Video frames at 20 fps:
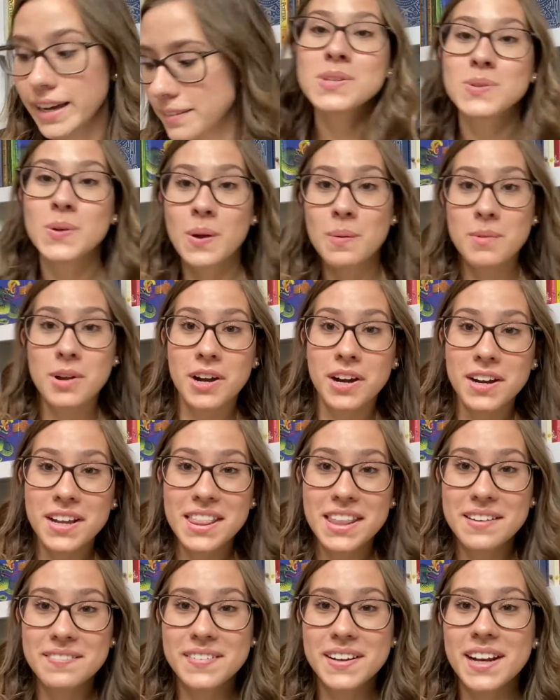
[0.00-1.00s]
So I'm
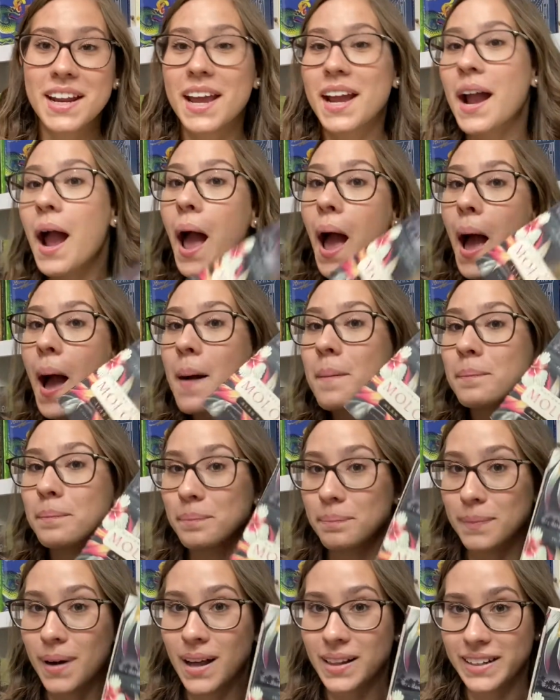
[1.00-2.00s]
currently reading
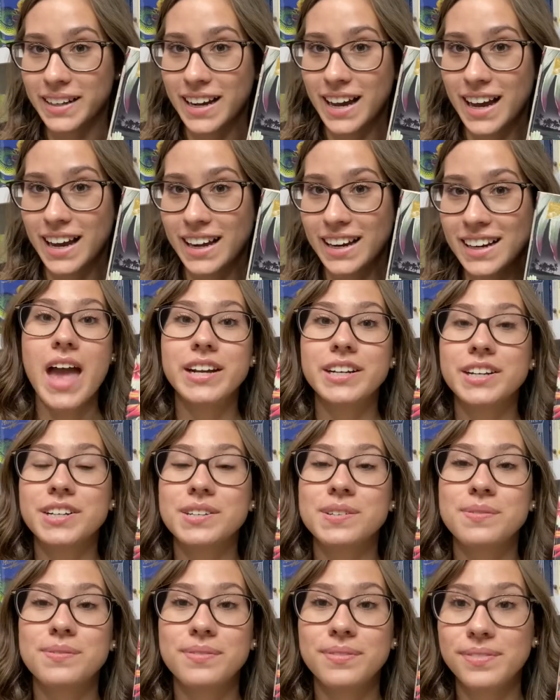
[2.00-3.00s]
Moloka'i and it
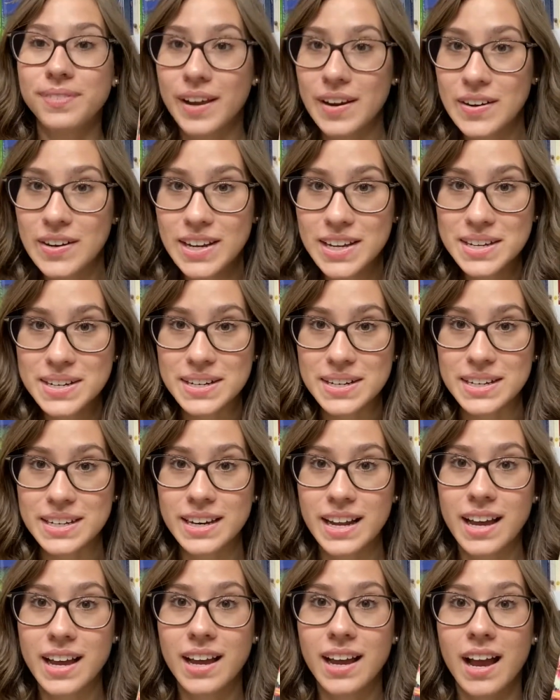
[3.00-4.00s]
is very good.